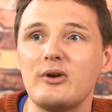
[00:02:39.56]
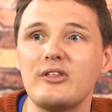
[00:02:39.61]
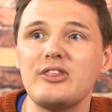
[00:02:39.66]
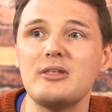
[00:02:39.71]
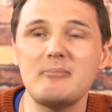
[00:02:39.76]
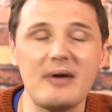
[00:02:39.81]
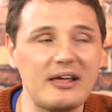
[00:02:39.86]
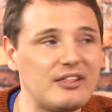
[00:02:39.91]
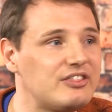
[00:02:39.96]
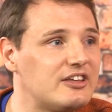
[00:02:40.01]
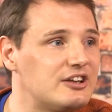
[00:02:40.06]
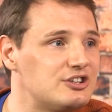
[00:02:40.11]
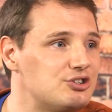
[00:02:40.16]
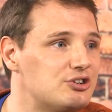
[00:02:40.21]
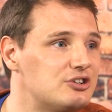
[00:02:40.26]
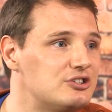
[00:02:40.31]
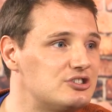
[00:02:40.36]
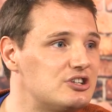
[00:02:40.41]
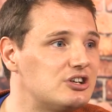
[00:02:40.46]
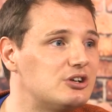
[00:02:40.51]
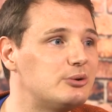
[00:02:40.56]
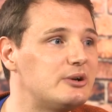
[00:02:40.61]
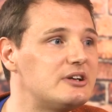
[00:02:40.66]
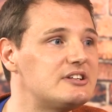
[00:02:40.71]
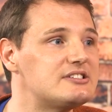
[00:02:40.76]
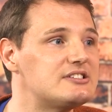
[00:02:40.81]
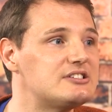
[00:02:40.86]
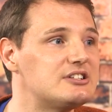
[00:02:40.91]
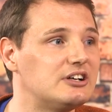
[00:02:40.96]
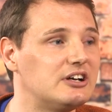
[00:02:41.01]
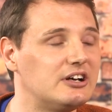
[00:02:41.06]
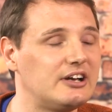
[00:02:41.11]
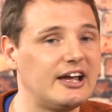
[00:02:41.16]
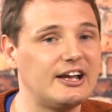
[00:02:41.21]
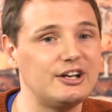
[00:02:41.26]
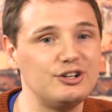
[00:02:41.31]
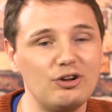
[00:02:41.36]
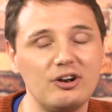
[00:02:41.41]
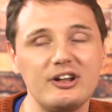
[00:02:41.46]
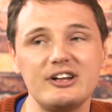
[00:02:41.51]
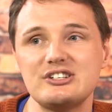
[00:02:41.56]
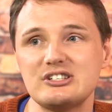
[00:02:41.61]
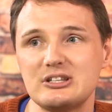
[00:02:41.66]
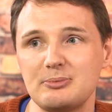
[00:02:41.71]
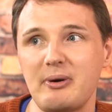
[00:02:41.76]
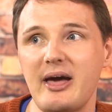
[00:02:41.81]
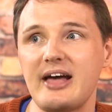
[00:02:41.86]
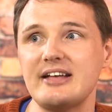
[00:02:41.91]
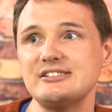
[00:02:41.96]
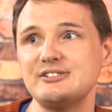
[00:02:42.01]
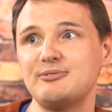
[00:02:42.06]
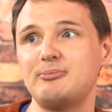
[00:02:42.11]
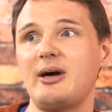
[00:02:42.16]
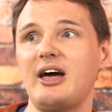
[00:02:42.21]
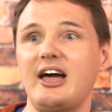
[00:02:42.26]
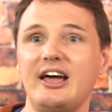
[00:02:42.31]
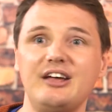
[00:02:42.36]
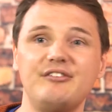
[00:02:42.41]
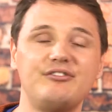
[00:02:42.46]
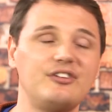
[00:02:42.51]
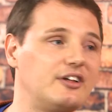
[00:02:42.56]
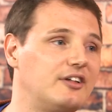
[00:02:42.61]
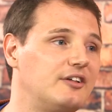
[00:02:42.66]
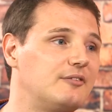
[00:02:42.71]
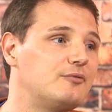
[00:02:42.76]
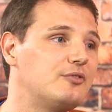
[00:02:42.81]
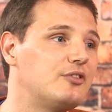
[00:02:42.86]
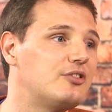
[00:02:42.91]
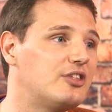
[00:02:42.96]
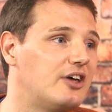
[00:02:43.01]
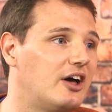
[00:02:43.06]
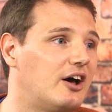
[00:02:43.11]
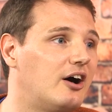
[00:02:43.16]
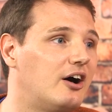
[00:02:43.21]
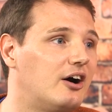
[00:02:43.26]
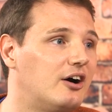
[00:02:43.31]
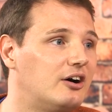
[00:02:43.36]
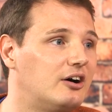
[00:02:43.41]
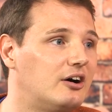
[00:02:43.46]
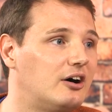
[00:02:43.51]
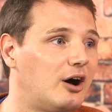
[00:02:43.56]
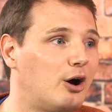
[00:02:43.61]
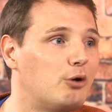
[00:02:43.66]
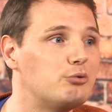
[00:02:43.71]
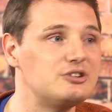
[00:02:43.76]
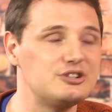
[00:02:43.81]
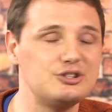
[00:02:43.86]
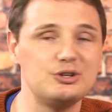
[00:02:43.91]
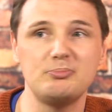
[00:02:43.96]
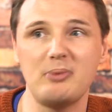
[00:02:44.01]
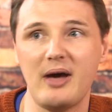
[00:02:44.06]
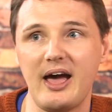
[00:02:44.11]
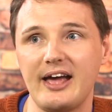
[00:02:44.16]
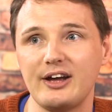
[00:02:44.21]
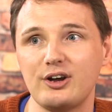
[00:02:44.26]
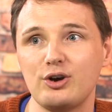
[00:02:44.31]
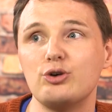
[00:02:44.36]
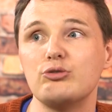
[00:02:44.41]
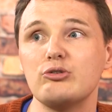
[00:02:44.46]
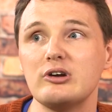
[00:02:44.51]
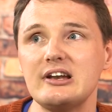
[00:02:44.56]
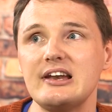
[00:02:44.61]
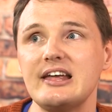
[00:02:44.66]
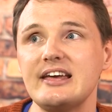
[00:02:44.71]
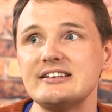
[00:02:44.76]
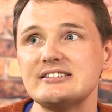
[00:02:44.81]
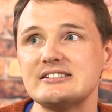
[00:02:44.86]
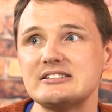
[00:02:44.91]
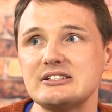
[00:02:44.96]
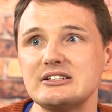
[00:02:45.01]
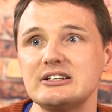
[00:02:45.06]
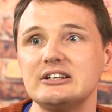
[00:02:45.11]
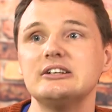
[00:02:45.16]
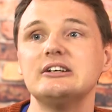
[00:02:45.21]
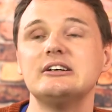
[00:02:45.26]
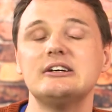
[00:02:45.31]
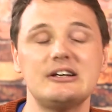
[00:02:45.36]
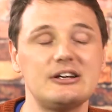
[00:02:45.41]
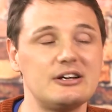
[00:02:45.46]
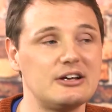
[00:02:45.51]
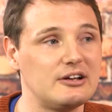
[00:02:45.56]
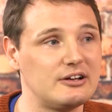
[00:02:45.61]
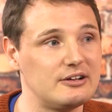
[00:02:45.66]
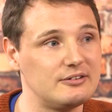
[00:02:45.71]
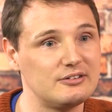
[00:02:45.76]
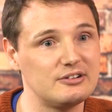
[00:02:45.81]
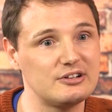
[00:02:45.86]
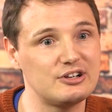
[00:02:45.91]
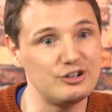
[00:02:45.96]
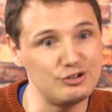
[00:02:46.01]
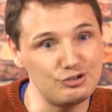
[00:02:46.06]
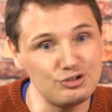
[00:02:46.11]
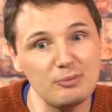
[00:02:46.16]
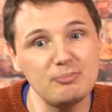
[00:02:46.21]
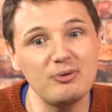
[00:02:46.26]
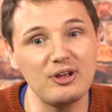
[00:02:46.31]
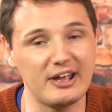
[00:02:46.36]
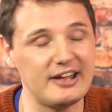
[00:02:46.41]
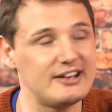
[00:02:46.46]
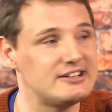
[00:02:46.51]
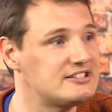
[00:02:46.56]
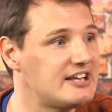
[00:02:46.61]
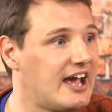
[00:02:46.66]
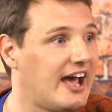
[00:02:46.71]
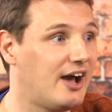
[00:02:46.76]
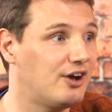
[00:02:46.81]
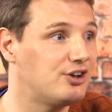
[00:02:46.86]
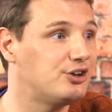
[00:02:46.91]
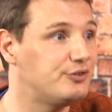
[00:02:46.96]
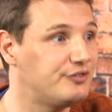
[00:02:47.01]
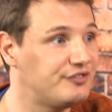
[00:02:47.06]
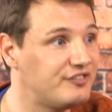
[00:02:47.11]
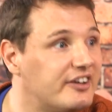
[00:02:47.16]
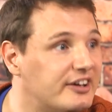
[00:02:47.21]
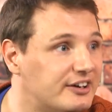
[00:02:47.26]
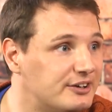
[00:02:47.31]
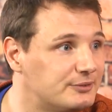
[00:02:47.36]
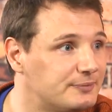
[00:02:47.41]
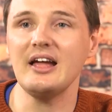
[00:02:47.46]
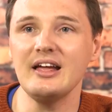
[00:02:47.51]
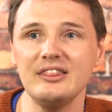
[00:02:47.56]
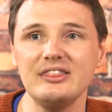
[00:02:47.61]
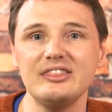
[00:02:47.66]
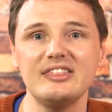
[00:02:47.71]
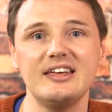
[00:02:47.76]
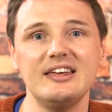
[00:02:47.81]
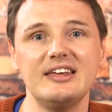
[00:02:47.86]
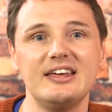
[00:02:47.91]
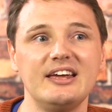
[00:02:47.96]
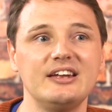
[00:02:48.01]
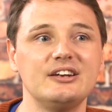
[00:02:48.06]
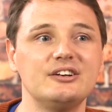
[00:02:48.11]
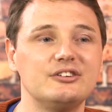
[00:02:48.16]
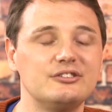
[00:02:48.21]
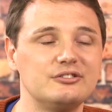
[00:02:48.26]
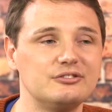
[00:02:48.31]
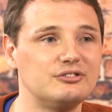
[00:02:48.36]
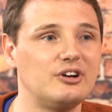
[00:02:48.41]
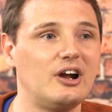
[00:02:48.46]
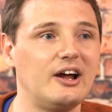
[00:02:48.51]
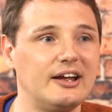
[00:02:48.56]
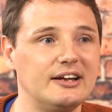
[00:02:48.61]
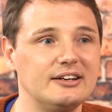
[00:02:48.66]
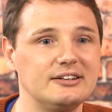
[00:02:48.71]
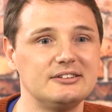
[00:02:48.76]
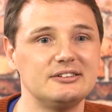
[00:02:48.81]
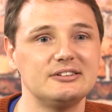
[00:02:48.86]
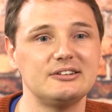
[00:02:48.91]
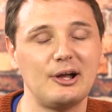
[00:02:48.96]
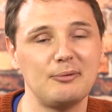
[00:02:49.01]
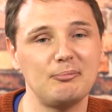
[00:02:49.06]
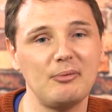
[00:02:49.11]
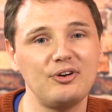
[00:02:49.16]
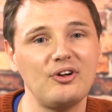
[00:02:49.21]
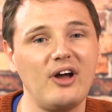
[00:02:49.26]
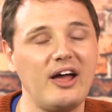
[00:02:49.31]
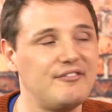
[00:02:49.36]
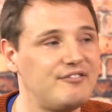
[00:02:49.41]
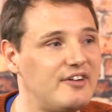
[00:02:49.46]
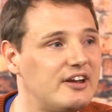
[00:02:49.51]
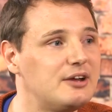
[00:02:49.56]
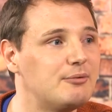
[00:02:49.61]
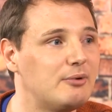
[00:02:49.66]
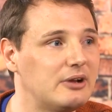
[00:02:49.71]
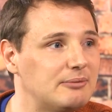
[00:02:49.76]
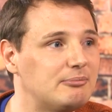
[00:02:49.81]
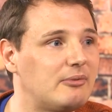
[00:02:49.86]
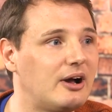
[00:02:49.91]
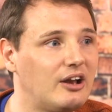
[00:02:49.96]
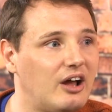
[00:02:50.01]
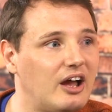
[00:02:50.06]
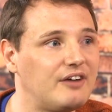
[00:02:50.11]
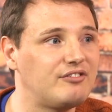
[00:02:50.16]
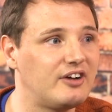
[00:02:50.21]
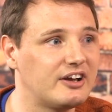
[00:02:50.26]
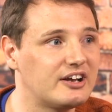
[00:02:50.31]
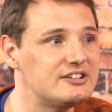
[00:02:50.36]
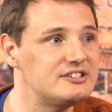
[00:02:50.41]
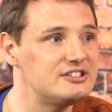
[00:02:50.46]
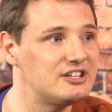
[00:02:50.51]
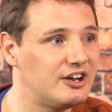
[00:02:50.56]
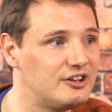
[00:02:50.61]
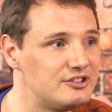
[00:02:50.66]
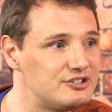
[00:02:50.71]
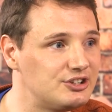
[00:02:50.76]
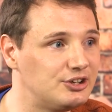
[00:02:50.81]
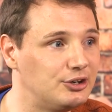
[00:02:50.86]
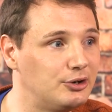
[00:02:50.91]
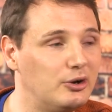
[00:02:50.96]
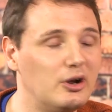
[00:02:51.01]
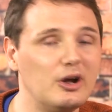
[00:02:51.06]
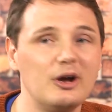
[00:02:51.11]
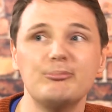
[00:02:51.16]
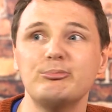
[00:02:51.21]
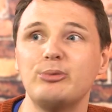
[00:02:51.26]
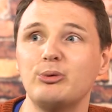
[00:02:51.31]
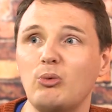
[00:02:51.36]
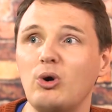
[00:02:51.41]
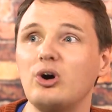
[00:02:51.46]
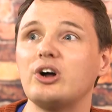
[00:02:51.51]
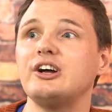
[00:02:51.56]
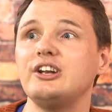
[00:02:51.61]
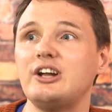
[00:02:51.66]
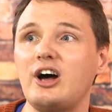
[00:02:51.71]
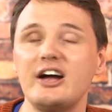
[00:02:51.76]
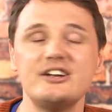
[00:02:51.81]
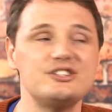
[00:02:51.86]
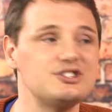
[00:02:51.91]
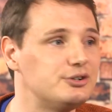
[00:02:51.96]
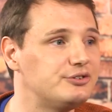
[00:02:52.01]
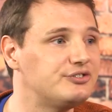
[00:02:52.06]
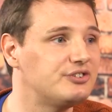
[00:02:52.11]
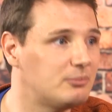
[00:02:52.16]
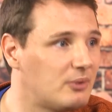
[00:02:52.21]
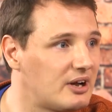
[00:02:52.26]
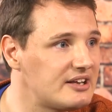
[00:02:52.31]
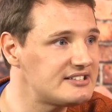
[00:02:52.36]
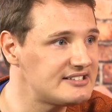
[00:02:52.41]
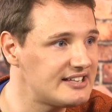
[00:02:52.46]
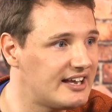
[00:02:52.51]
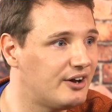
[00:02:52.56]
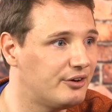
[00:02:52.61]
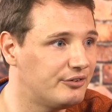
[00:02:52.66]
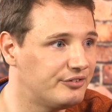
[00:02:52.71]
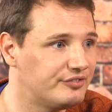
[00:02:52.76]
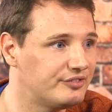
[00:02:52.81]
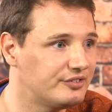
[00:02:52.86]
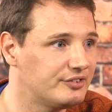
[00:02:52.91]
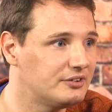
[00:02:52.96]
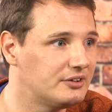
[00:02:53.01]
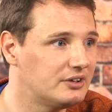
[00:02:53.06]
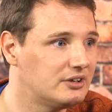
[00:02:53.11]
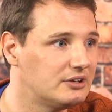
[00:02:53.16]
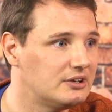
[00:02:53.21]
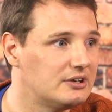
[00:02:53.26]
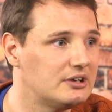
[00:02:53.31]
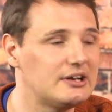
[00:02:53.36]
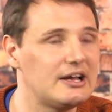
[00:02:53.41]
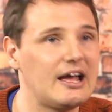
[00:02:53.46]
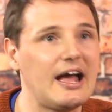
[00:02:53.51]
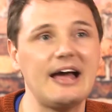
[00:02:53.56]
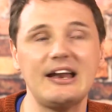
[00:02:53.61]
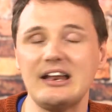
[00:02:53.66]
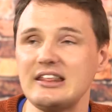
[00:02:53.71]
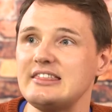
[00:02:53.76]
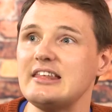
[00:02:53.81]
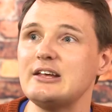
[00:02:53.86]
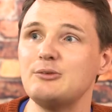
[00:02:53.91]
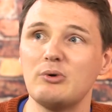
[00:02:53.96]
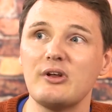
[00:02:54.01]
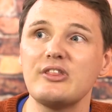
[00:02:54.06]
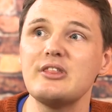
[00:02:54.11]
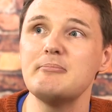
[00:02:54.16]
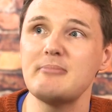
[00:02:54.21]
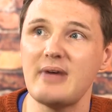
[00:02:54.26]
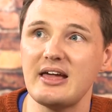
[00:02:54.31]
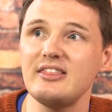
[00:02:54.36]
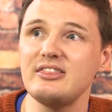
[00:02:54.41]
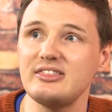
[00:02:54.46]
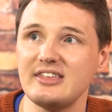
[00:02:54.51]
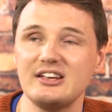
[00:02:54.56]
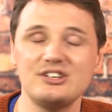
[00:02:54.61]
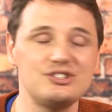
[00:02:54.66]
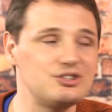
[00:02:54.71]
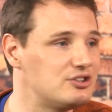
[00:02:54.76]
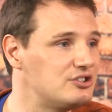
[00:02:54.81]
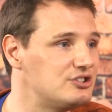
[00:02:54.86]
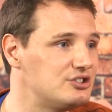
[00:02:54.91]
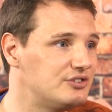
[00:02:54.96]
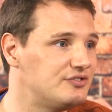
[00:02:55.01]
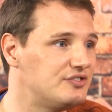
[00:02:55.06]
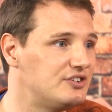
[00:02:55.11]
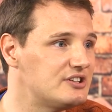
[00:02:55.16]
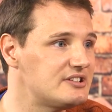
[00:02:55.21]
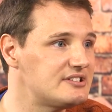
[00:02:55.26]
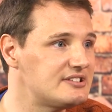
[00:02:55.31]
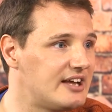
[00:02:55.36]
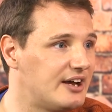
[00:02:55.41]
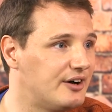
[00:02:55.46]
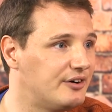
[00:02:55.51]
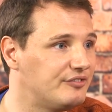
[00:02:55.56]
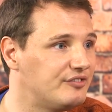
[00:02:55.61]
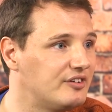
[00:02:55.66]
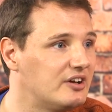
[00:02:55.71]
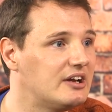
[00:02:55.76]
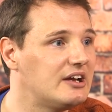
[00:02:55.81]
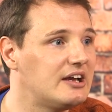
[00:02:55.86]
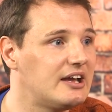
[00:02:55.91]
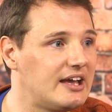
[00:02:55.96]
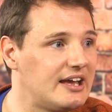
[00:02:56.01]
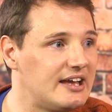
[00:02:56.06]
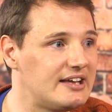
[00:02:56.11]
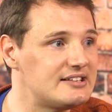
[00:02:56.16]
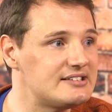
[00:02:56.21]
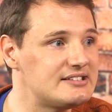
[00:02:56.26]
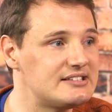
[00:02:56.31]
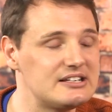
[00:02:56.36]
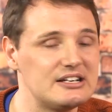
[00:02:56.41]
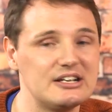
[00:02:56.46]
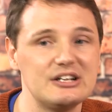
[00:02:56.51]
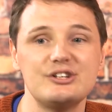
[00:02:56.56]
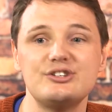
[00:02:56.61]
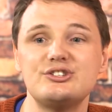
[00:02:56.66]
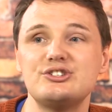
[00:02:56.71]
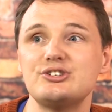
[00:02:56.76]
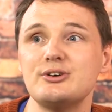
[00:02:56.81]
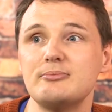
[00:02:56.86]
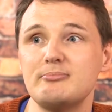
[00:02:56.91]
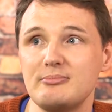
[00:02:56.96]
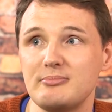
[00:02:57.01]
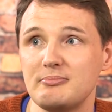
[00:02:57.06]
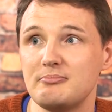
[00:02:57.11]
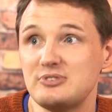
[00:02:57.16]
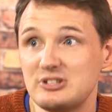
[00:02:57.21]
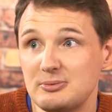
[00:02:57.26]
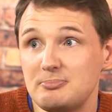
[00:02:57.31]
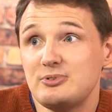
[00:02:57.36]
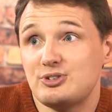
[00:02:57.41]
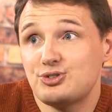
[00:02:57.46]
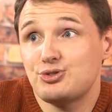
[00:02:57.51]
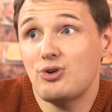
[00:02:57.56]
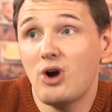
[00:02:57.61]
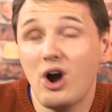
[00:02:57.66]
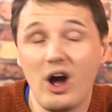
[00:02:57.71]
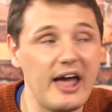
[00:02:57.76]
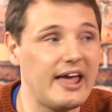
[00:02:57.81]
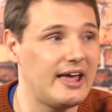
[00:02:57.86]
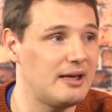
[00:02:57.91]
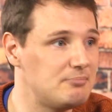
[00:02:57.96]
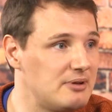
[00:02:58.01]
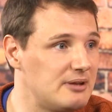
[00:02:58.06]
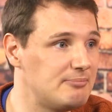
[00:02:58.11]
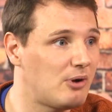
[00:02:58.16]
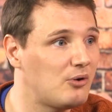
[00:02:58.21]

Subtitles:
One of the main things you can do is to acknowledge the patterns of behaviour that are holding you back, or at least contributing to how you feel, and thinking, right, I might not have anyone in my life I can turn to, but what can I do for myself? And I think one of the main things you can do for yourself is to try and be